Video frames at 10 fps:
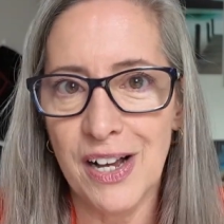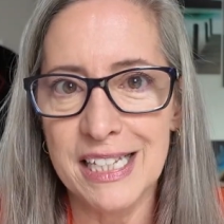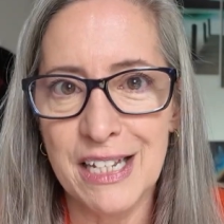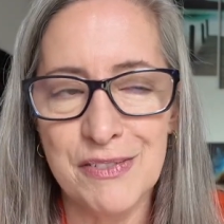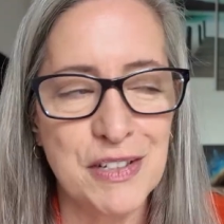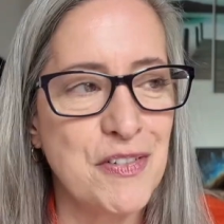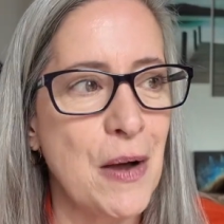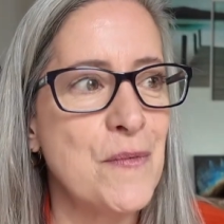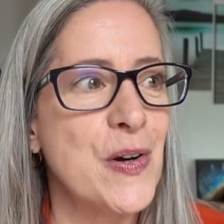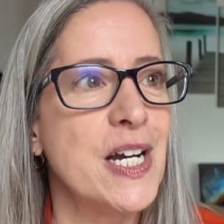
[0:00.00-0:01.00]
a level of
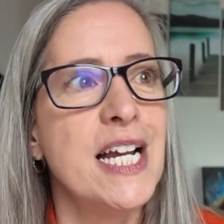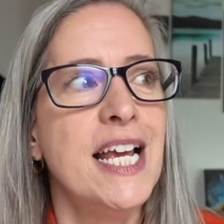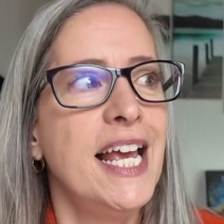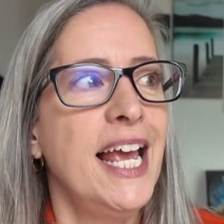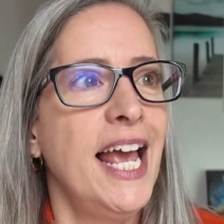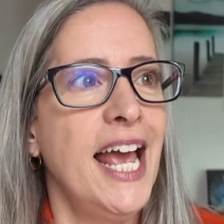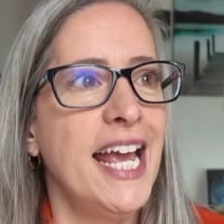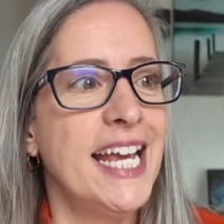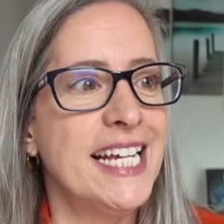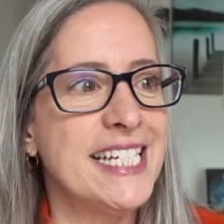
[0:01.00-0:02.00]
comfort.
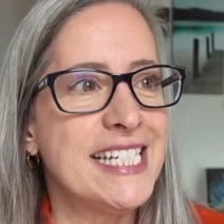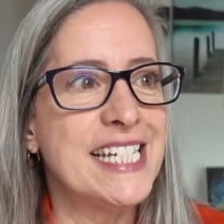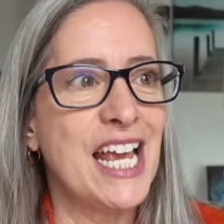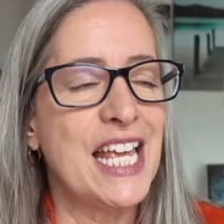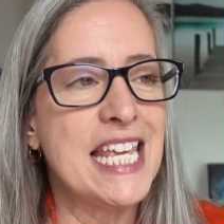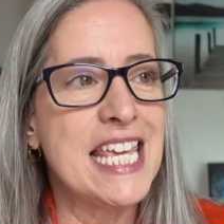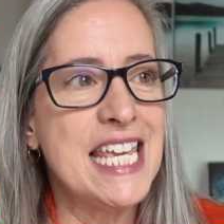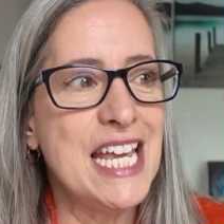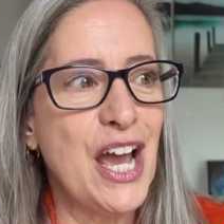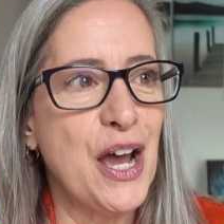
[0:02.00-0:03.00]
And
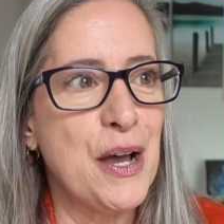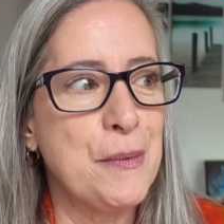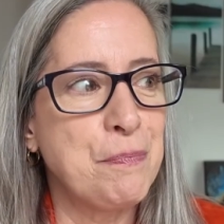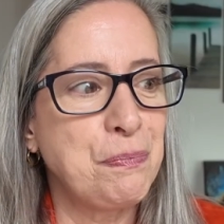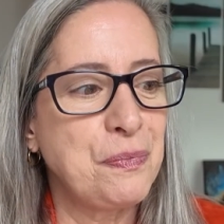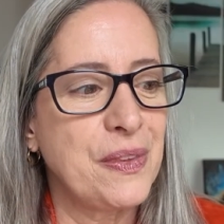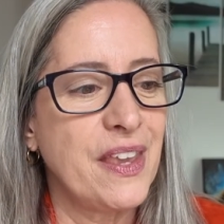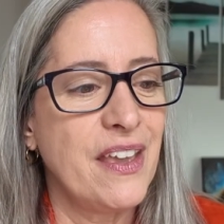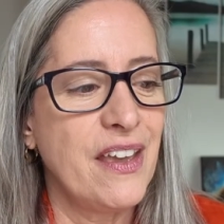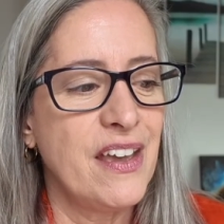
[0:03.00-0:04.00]
he, at
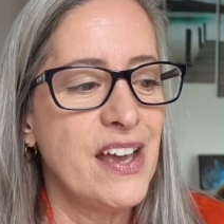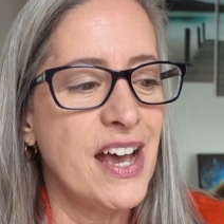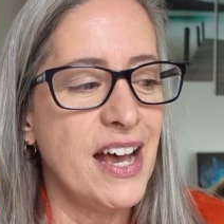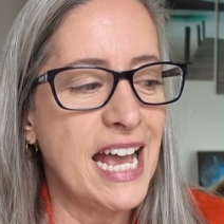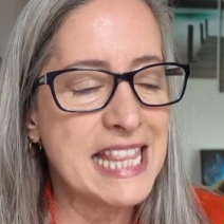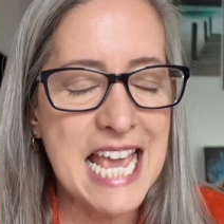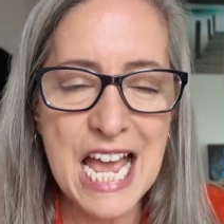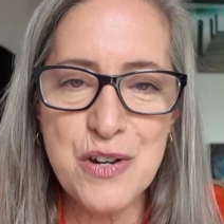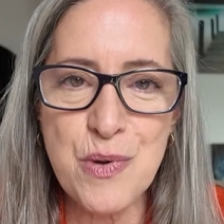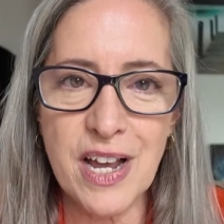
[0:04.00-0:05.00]
the
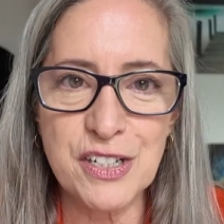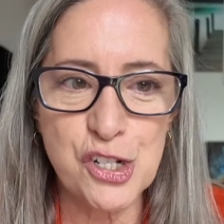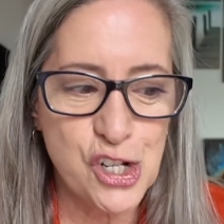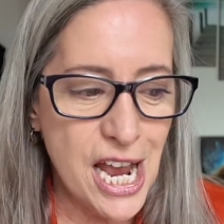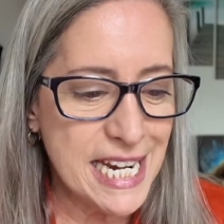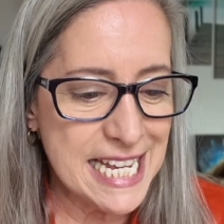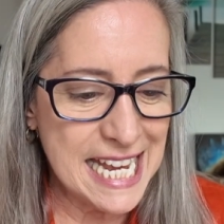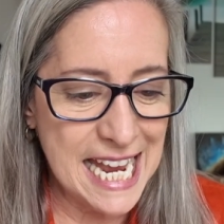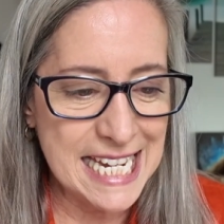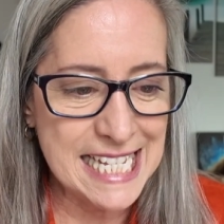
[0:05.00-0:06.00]
end, we got to
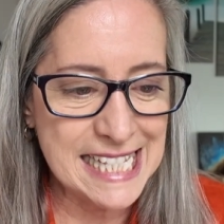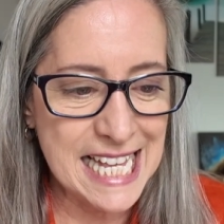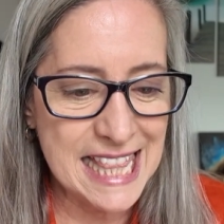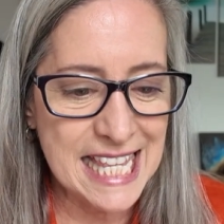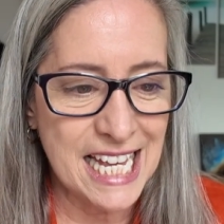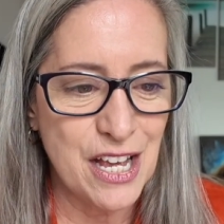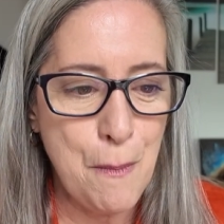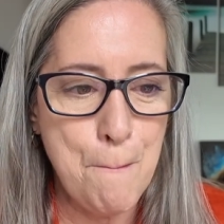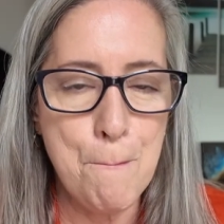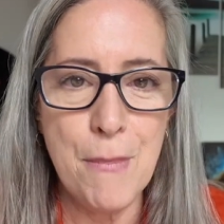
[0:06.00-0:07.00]
chatting, and he said
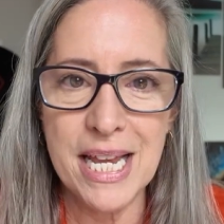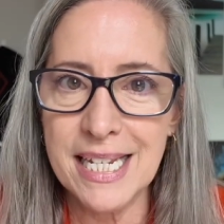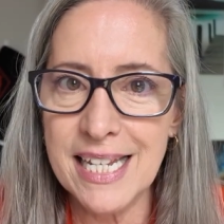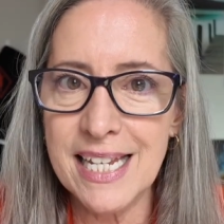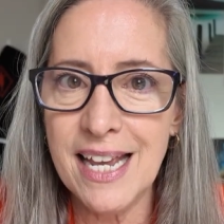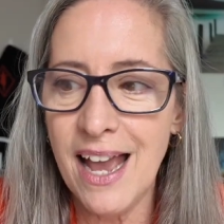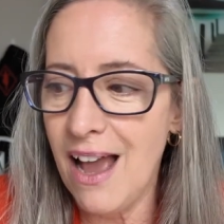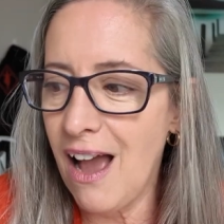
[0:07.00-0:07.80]
that many